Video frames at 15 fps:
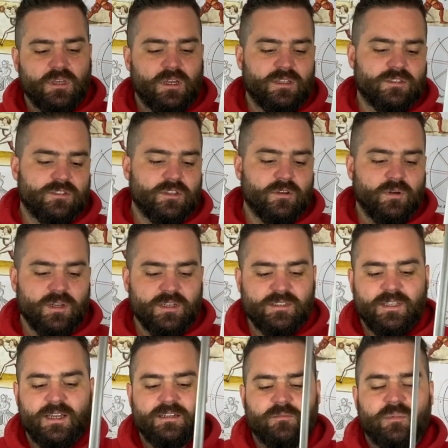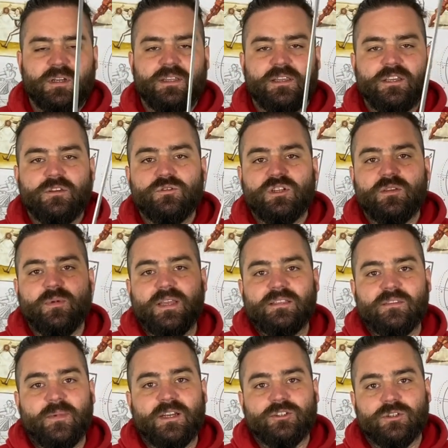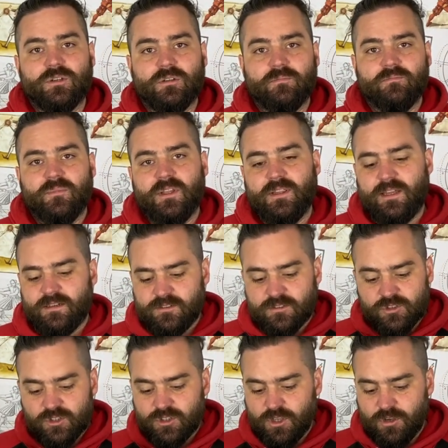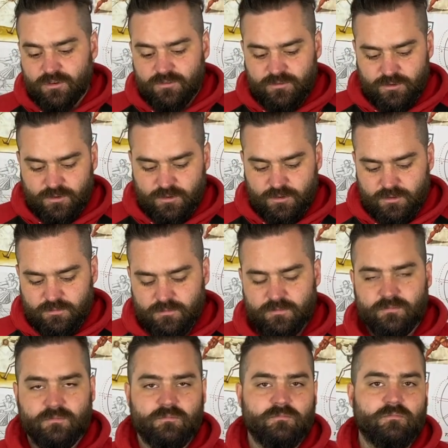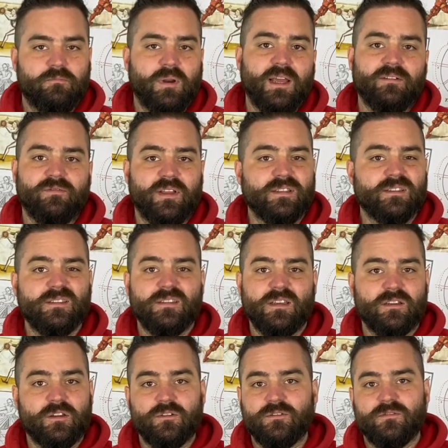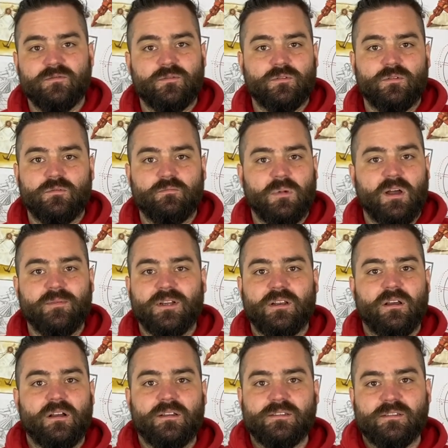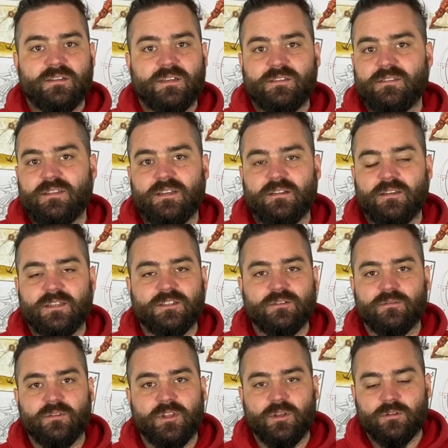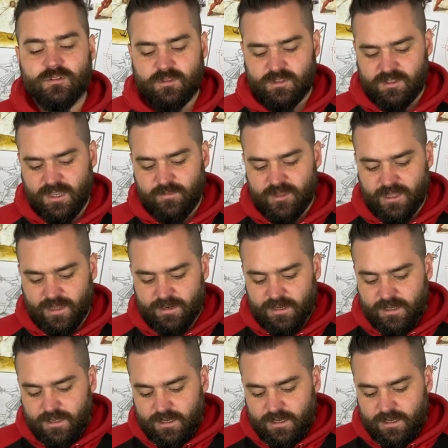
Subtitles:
And so understandably, they're usually made symmetrical, and that doesn't just go for Black Fencer, that goes for Armour Class and Castile. They all do the same in that.